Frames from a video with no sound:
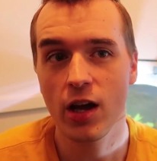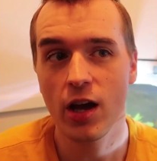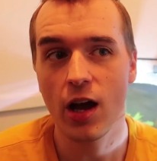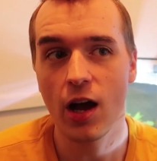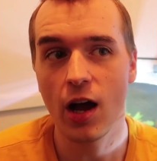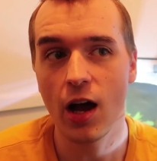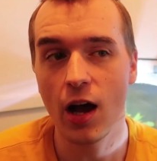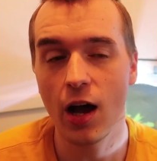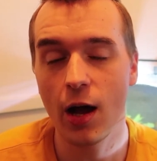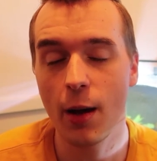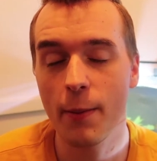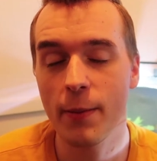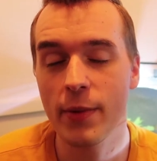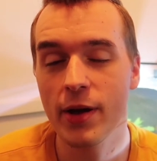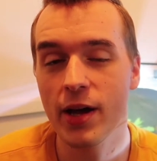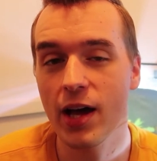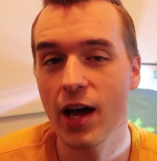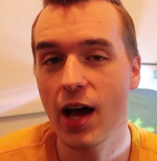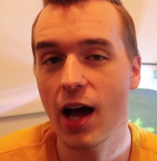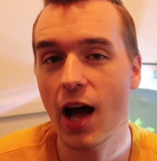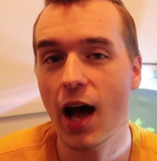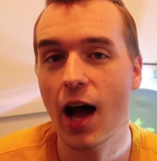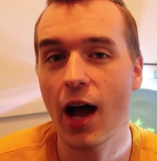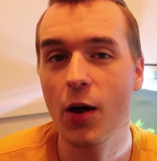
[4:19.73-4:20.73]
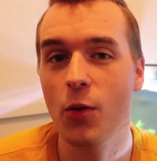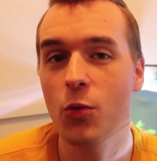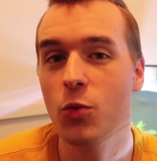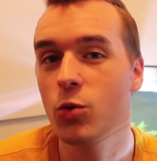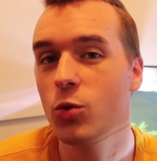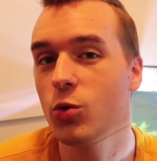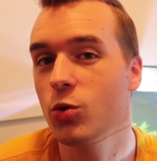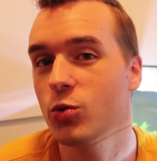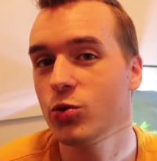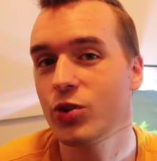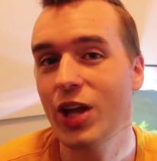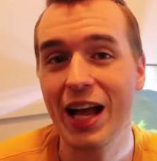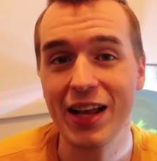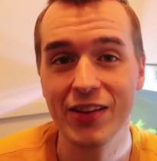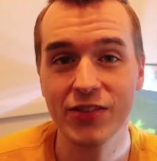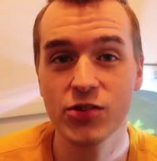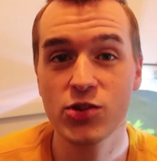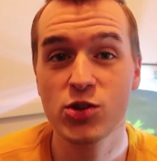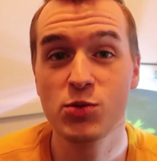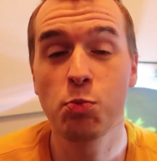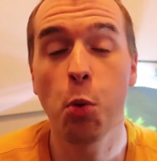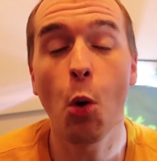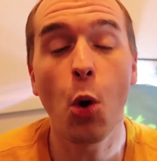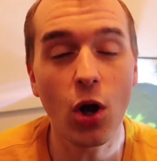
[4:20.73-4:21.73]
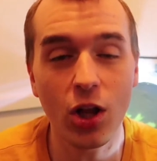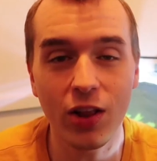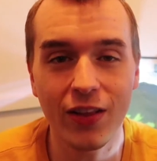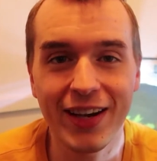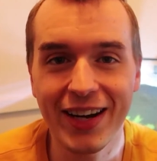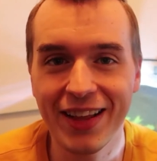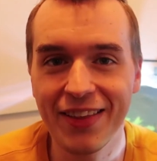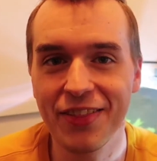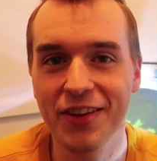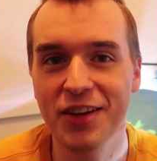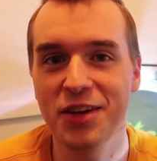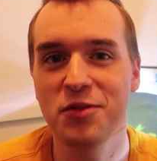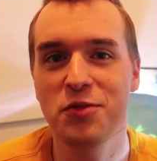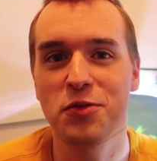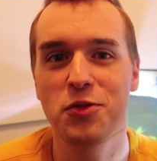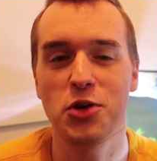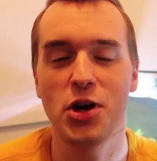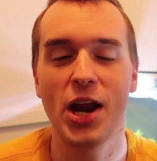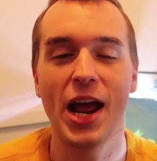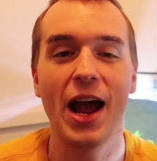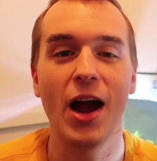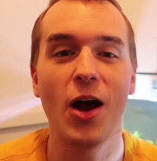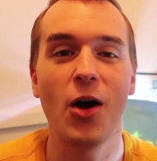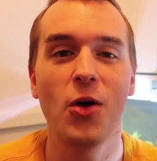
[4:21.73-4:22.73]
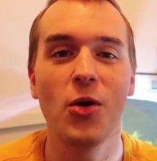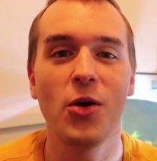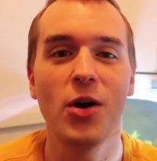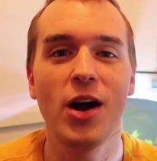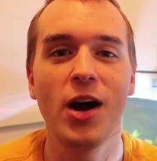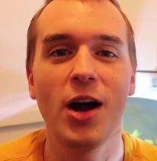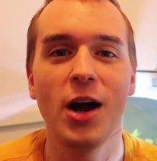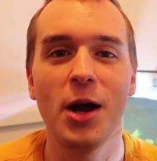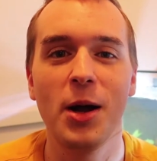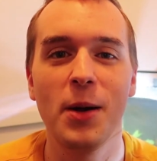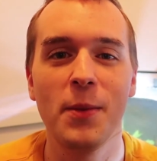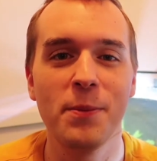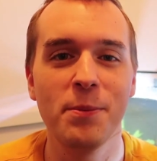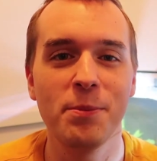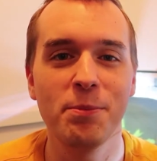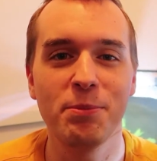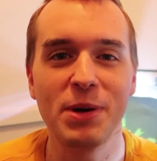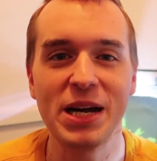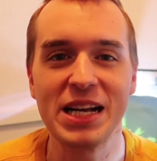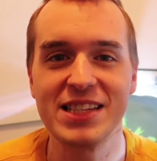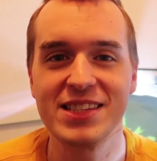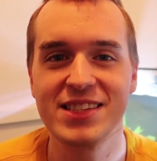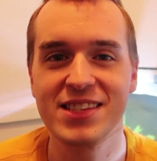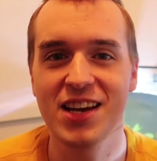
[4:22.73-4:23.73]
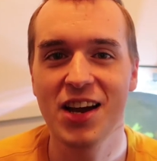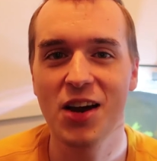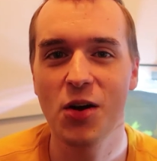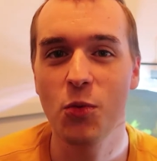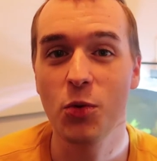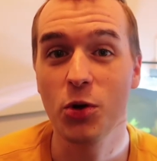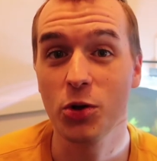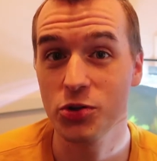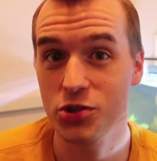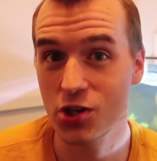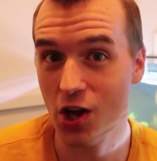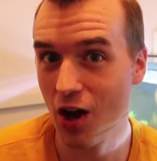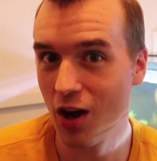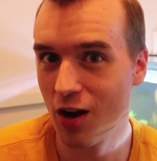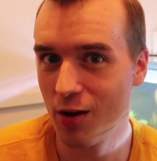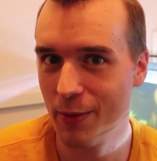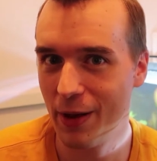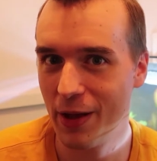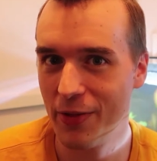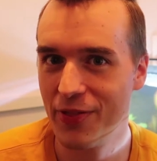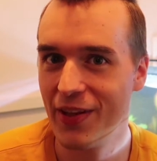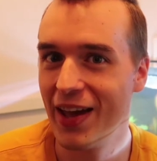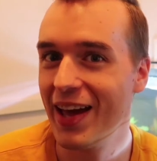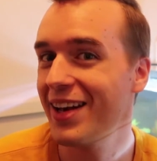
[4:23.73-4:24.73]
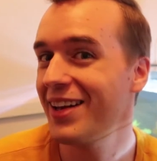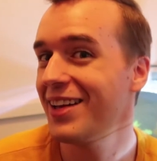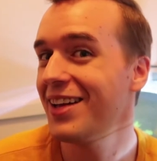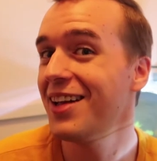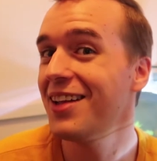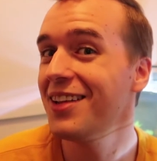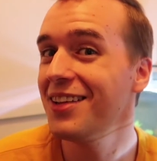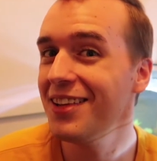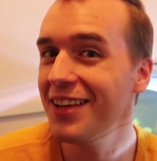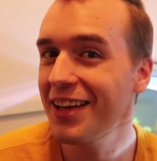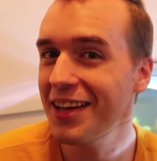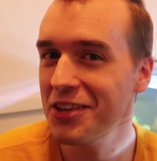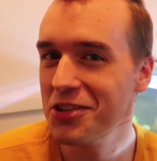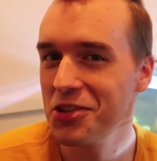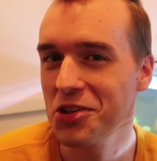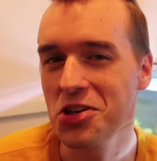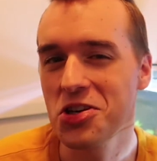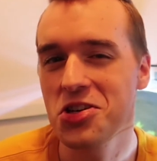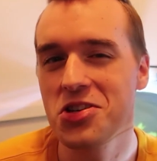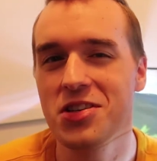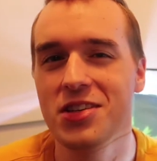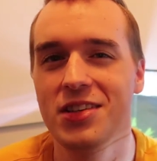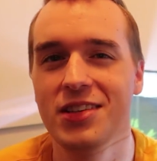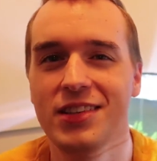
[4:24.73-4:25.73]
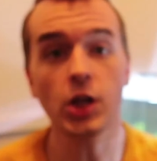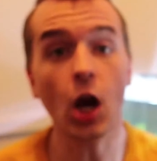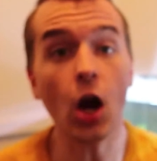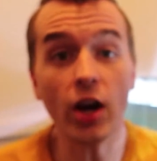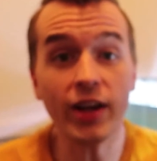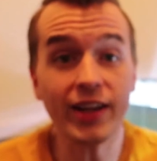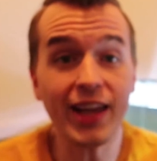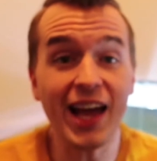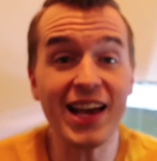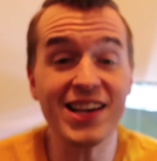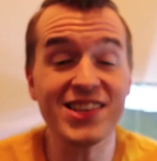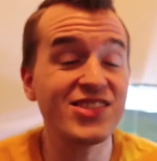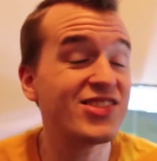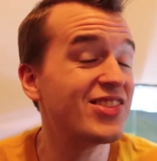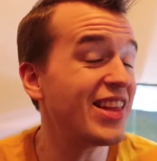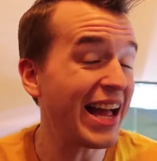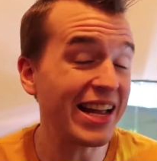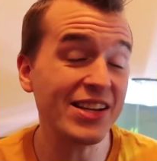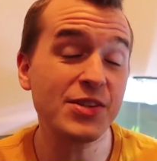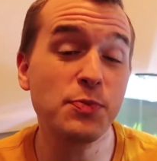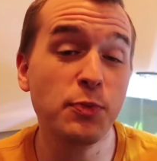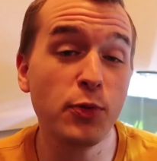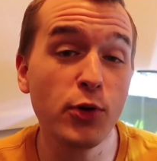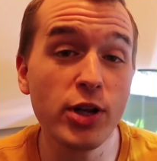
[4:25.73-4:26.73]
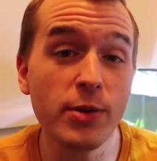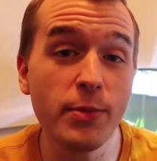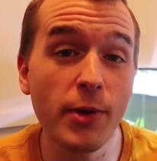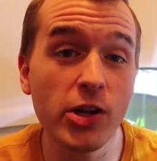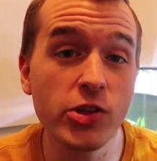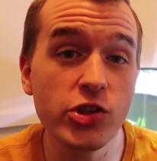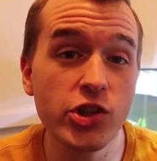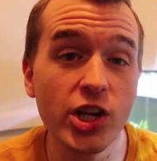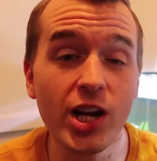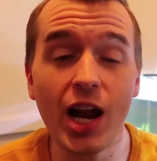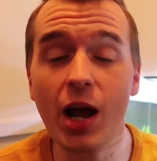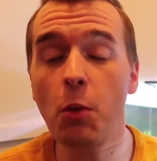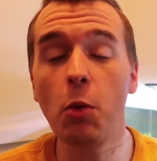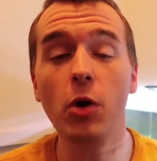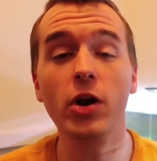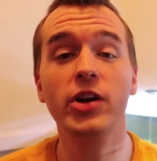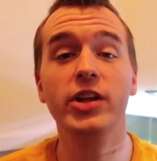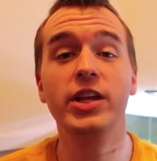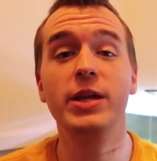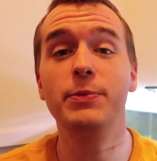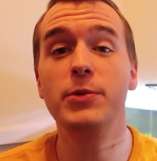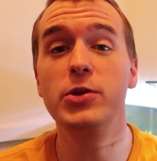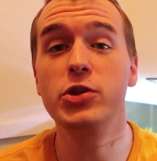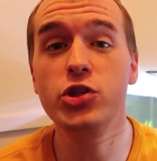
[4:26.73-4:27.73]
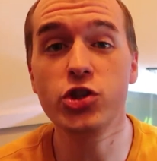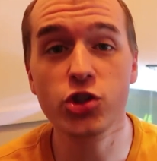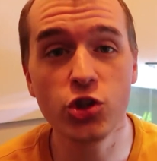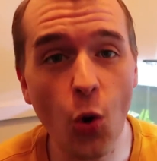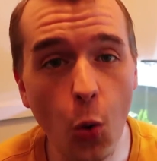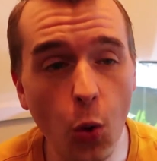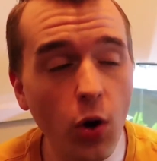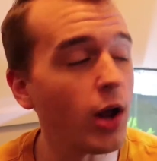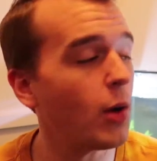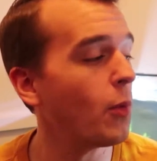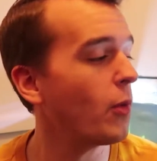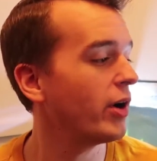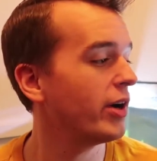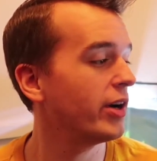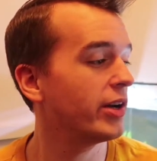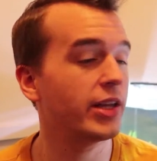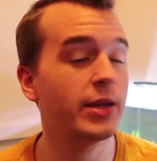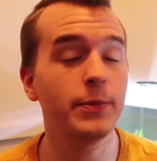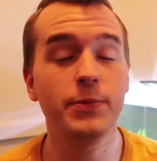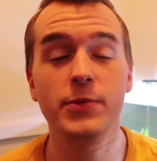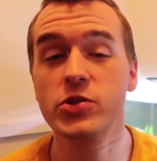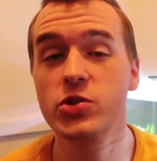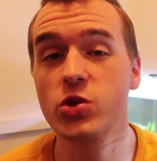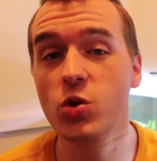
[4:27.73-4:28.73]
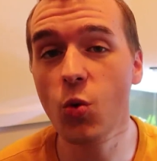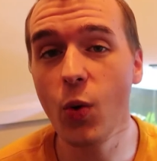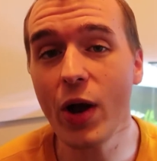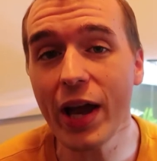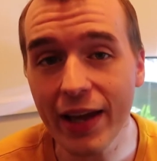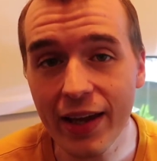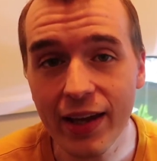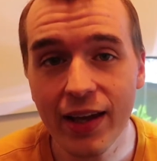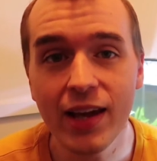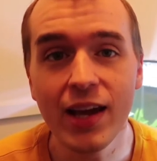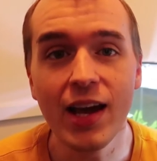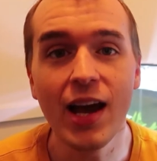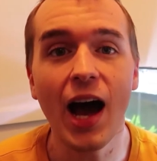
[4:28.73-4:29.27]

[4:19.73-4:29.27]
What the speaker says: I will not spoil anything for now, but we'll talk about that later. Alright guys, that's pretty much it. I wanted to keep this short, I wanted to keep this quick.